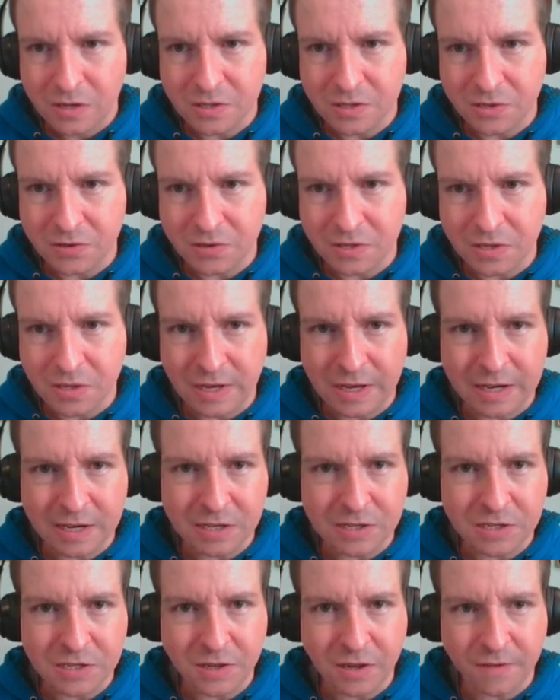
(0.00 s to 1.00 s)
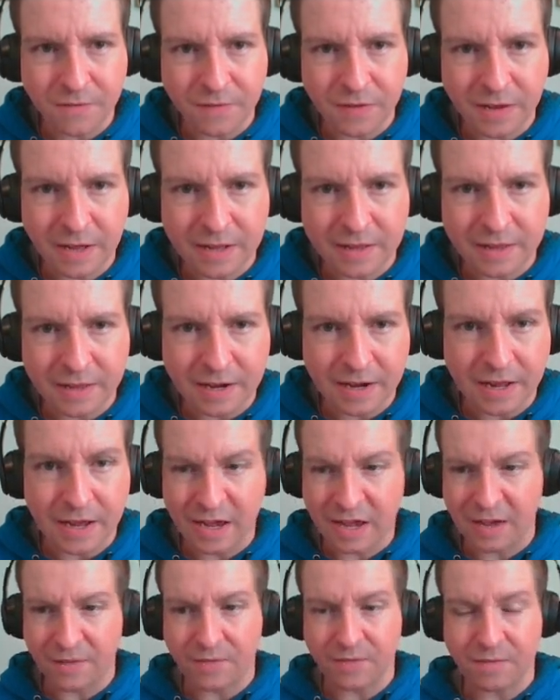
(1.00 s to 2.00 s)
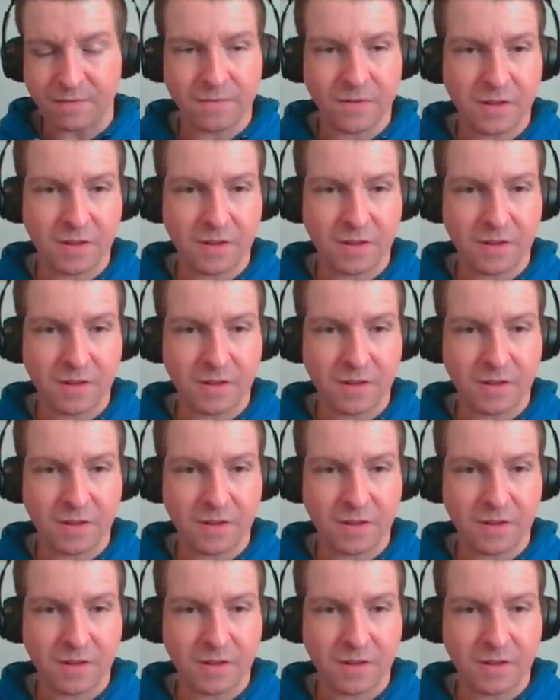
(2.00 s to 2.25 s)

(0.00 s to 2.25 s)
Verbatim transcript: So there's a lot of stuff yet that I have